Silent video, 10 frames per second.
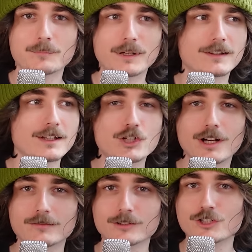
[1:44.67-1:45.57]
but the
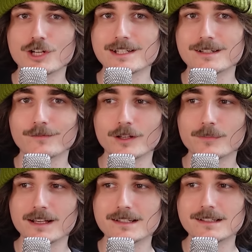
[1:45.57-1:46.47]
general gist of
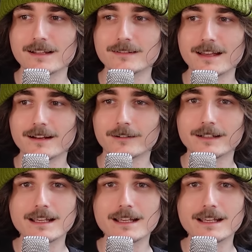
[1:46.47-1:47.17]
them is that they are an